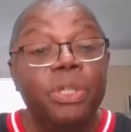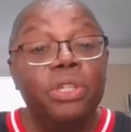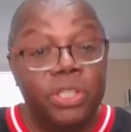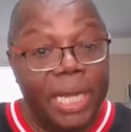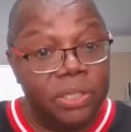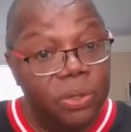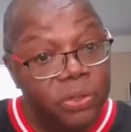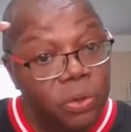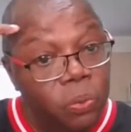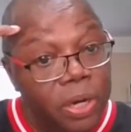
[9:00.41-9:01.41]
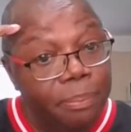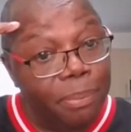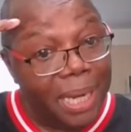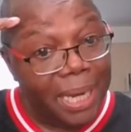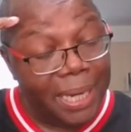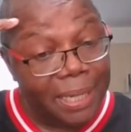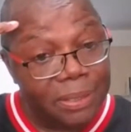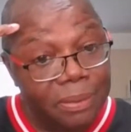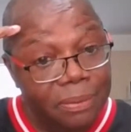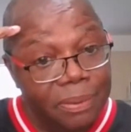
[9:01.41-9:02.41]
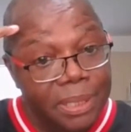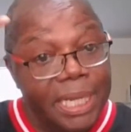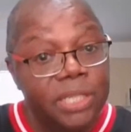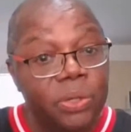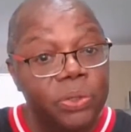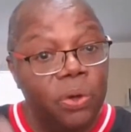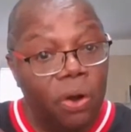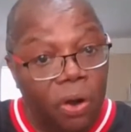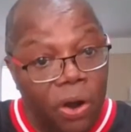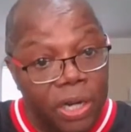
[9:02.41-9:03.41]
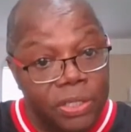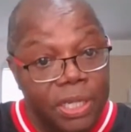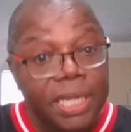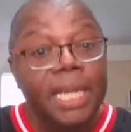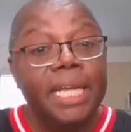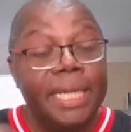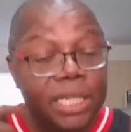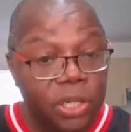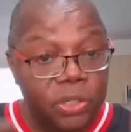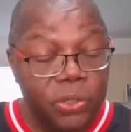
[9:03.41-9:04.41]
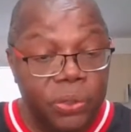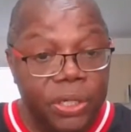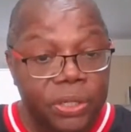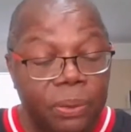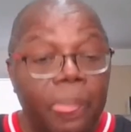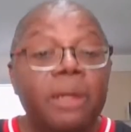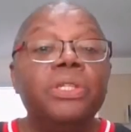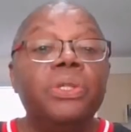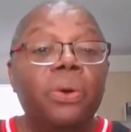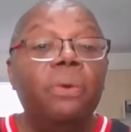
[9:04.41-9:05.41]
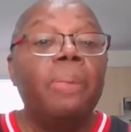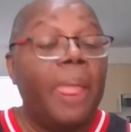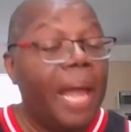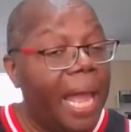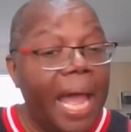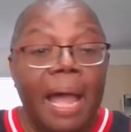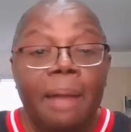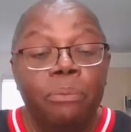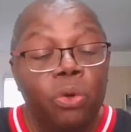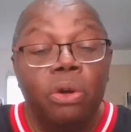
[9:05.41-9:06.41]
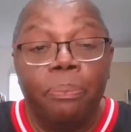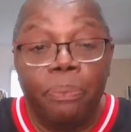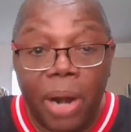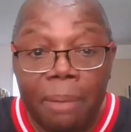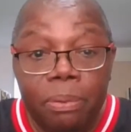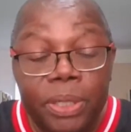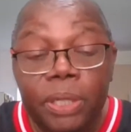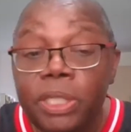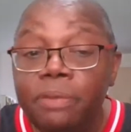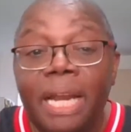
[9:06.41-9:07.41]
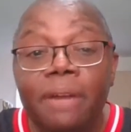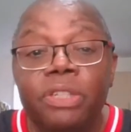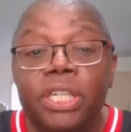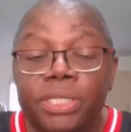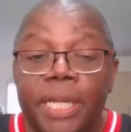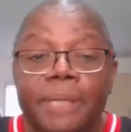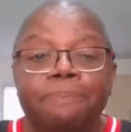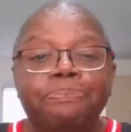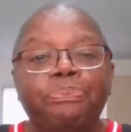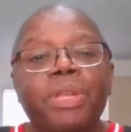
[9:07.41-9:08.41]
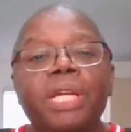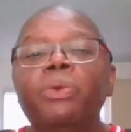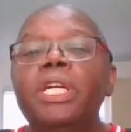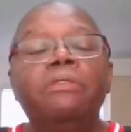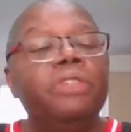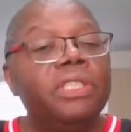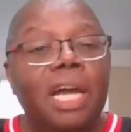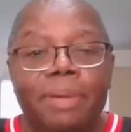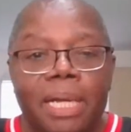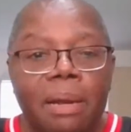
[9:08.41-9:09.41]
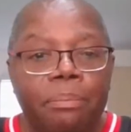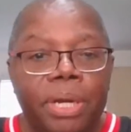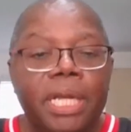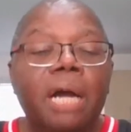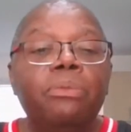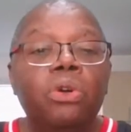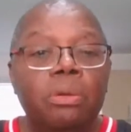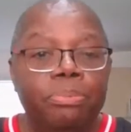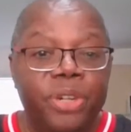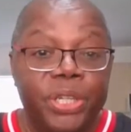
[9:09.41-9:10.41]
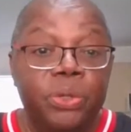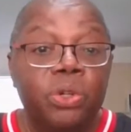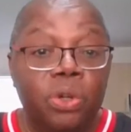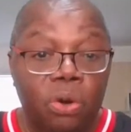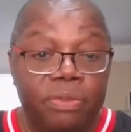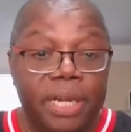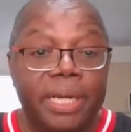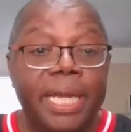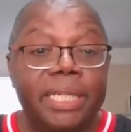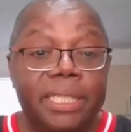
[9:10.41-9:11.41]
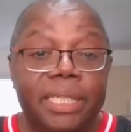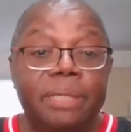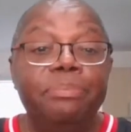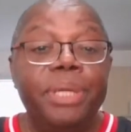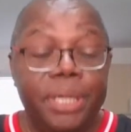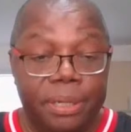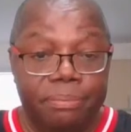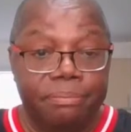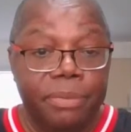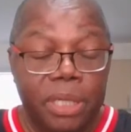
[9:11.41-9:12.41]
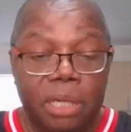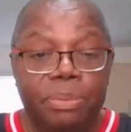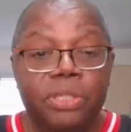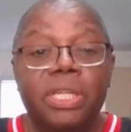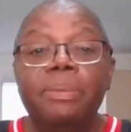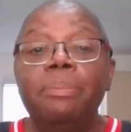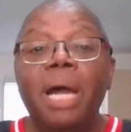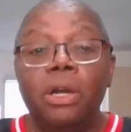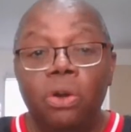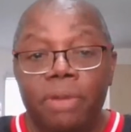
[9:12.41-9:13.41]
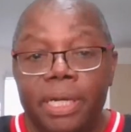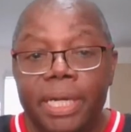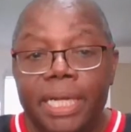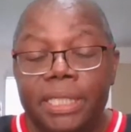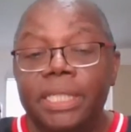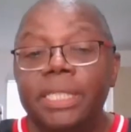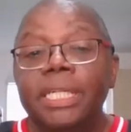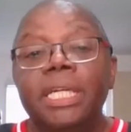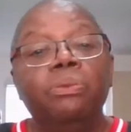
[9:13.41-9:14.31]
because that's on your what? Minds. That's on your hearts, and that's concerning you. So I'm going to probably, even after the day, whatever topic I'm bringing, I'm going to bring you a COVID-19 minute. It'd be something about COVID-19.